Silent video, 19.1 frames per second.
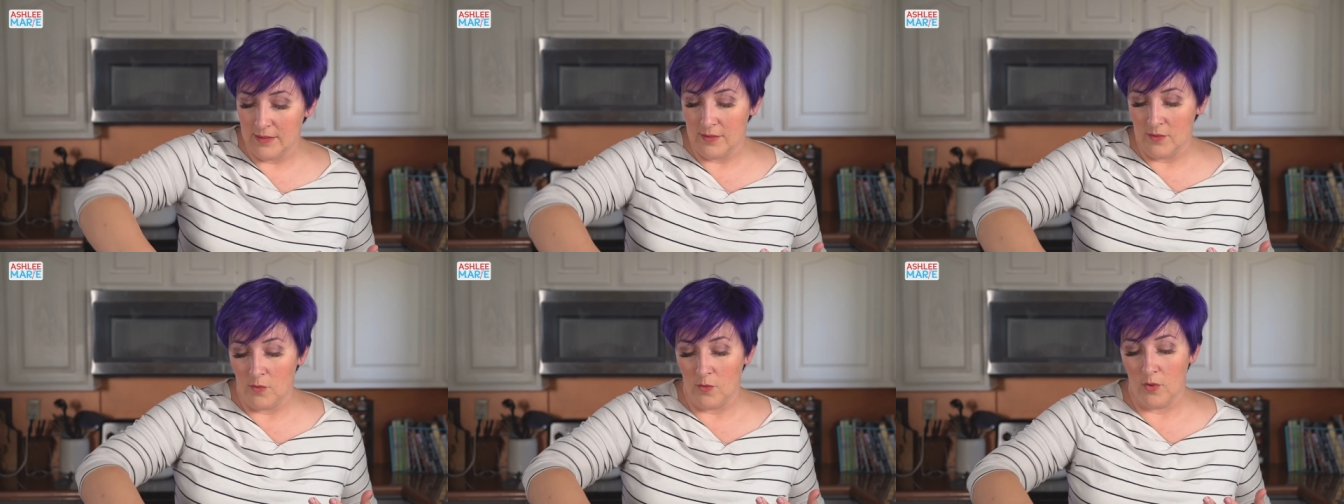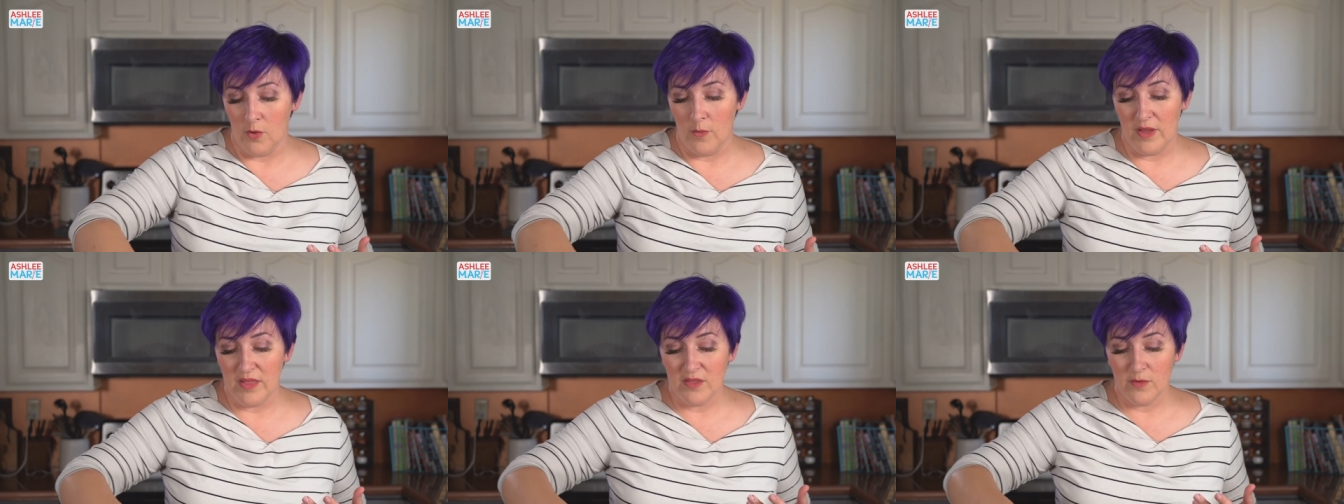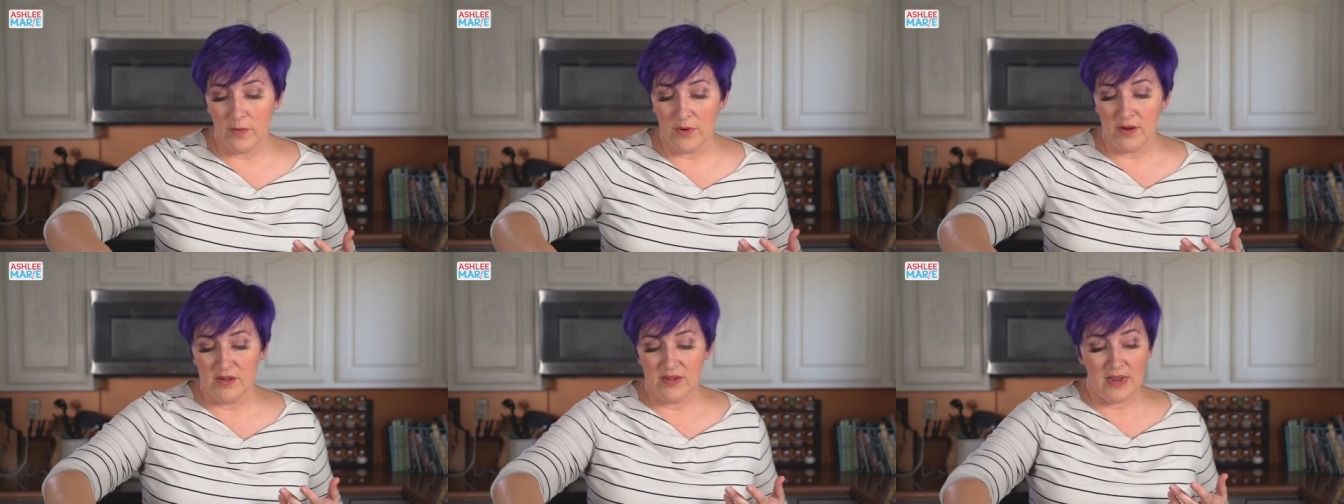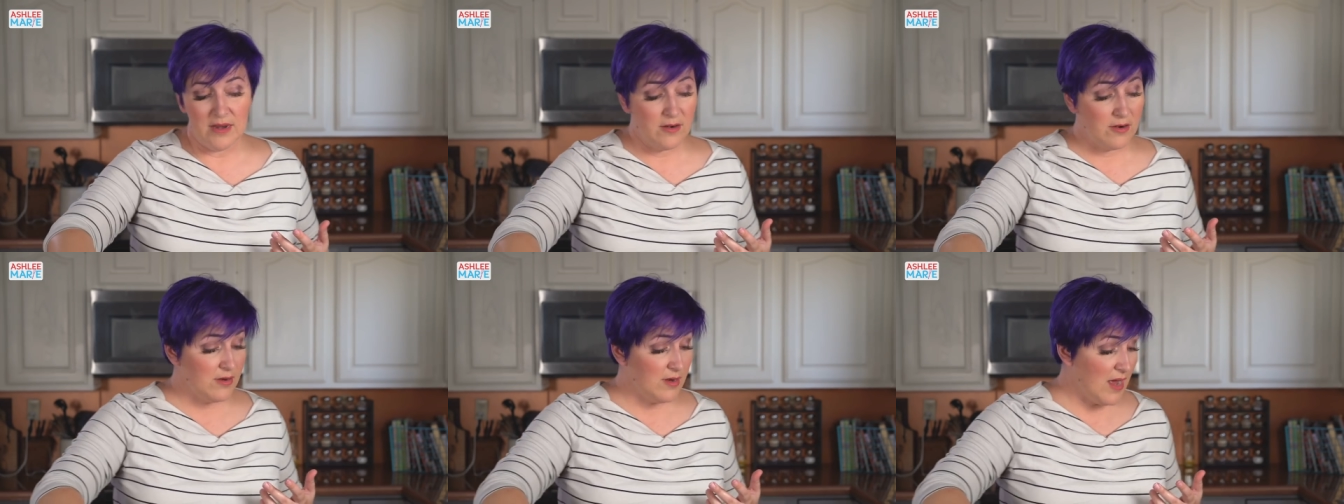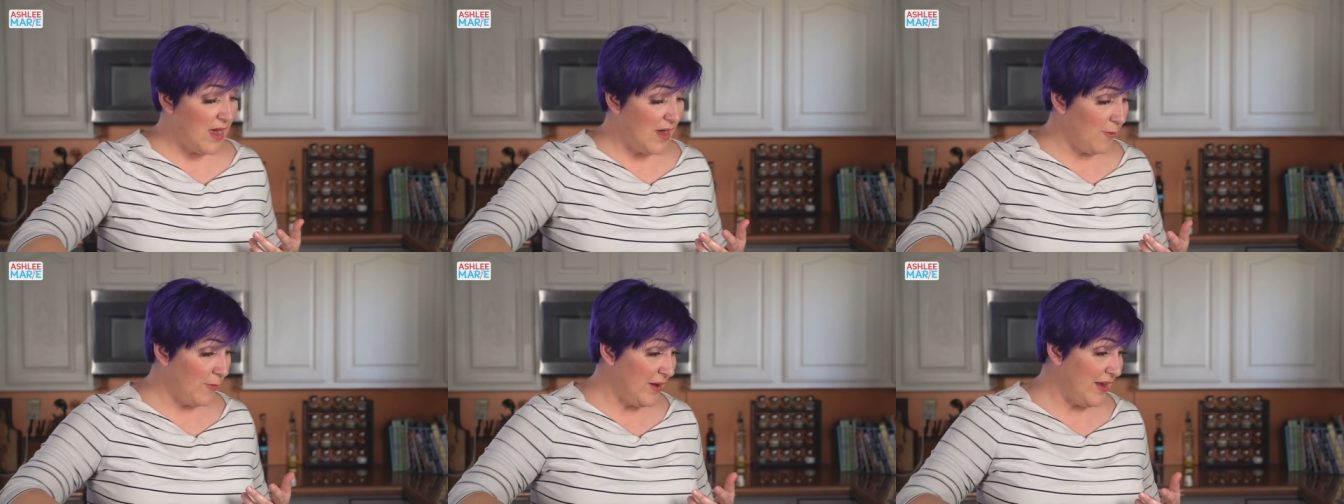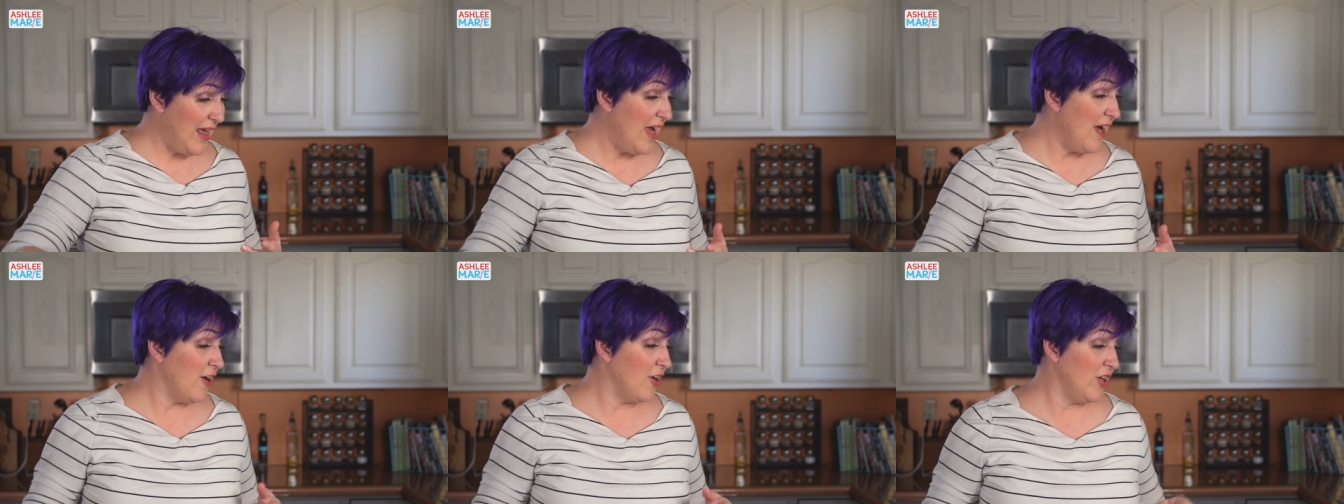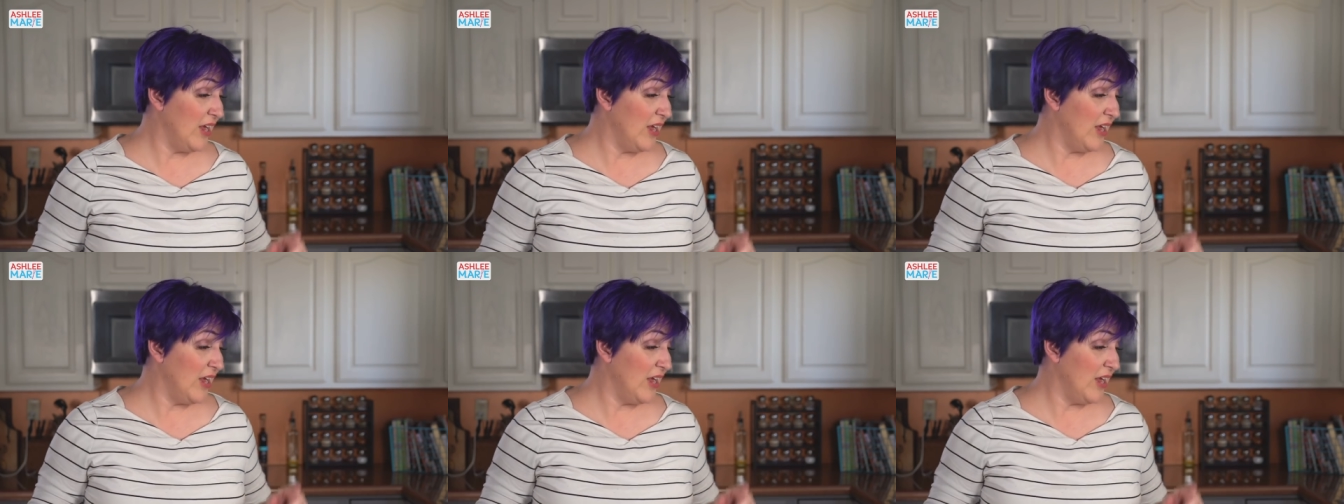Well, whether we're done or not, we are